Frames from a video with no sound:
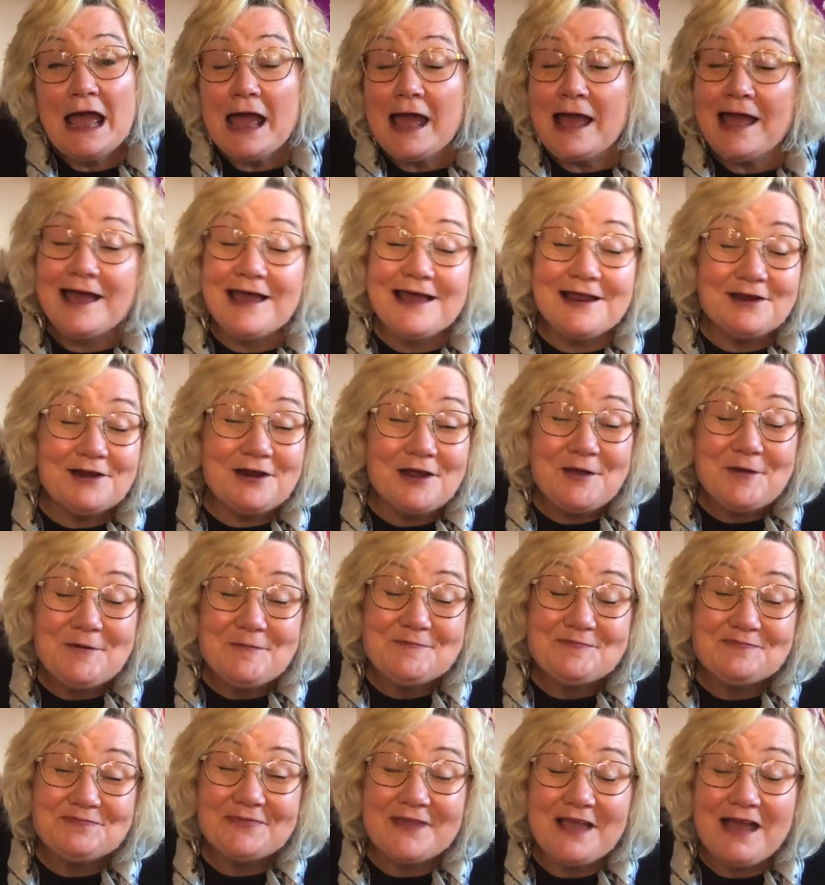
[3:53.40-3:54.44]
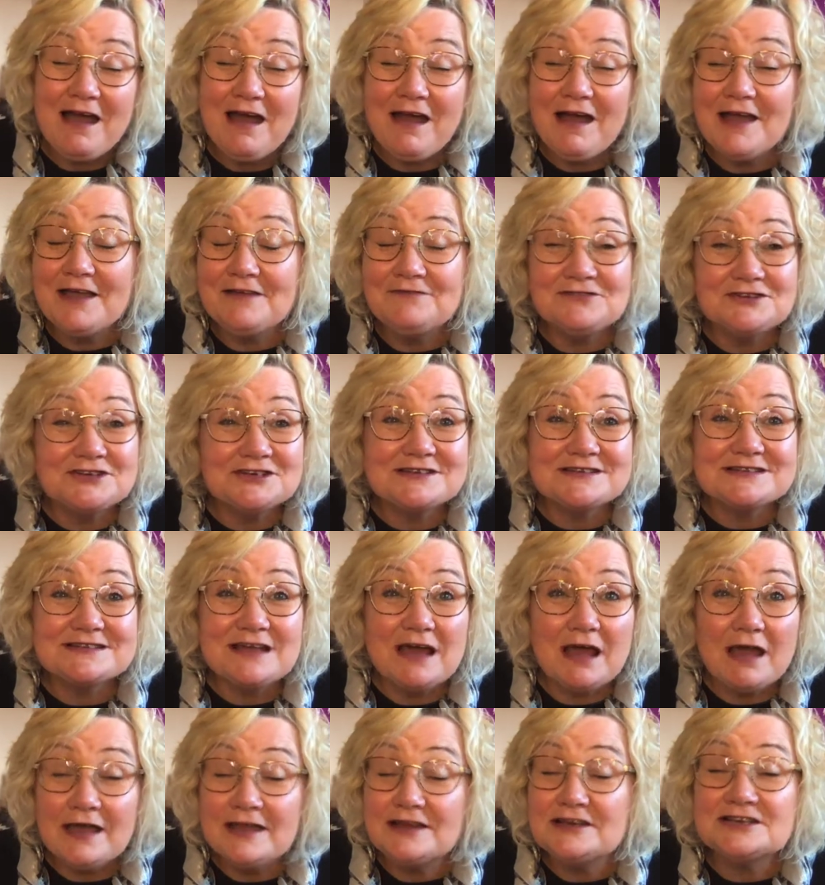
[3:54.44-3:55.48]
hand. And I
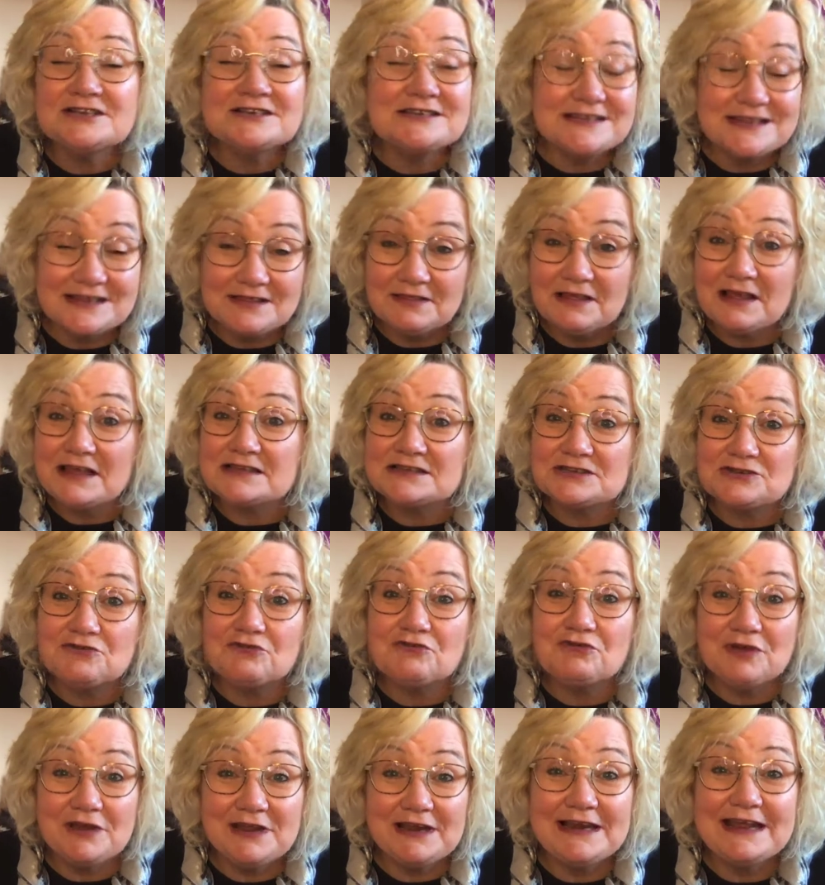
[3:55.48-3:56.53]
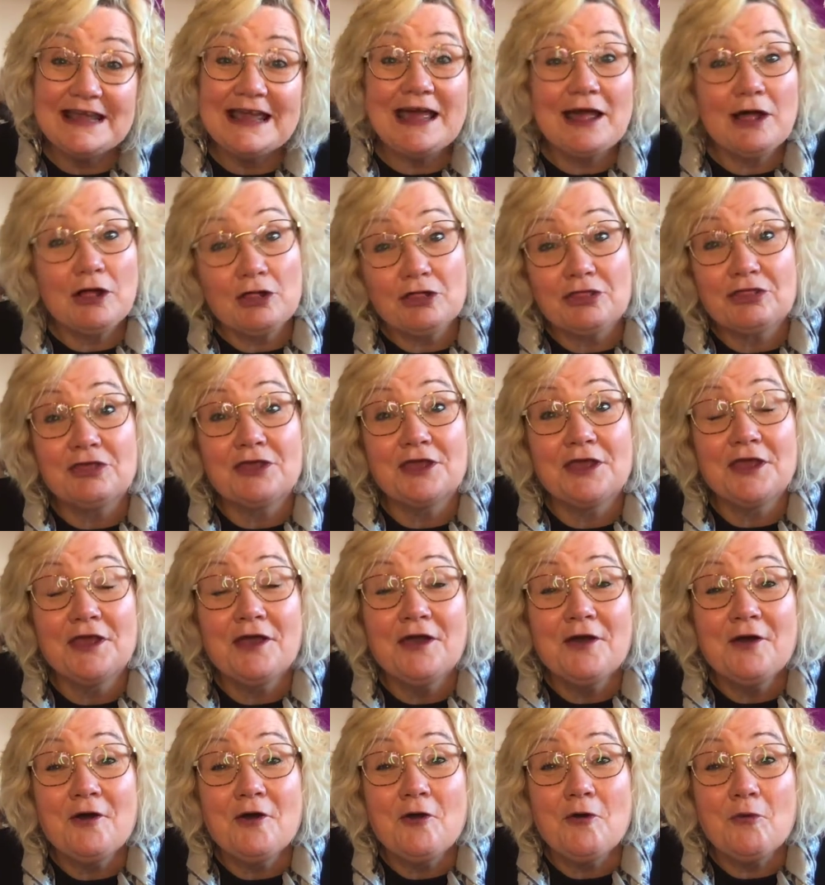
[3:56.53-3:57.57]
just think that's a really healthy
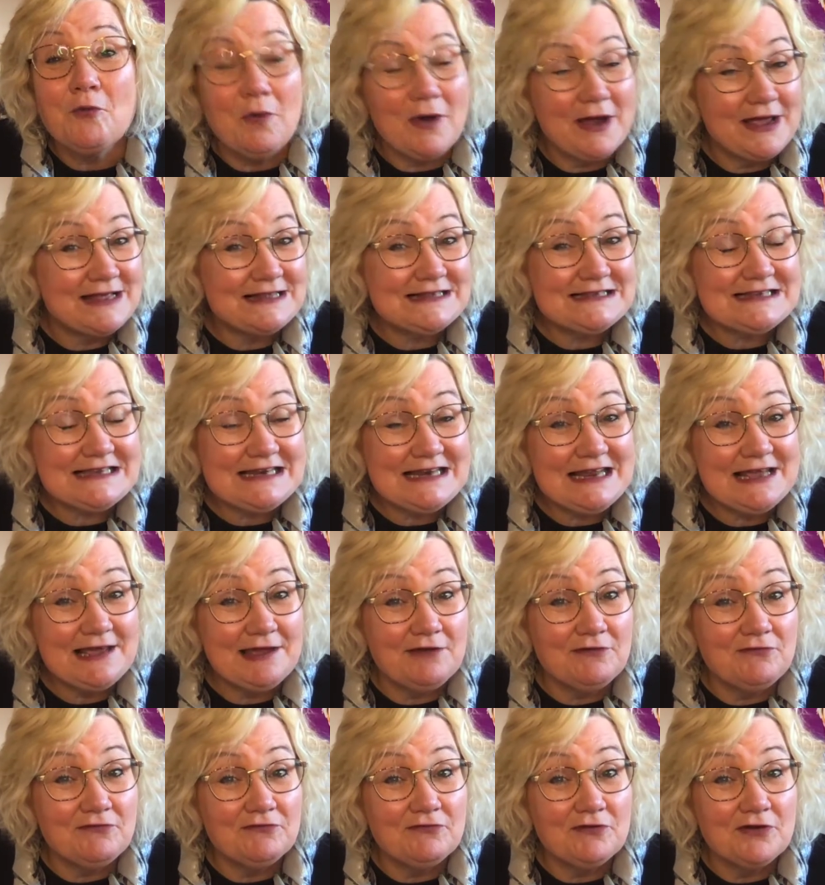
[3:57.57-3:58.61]
way to live.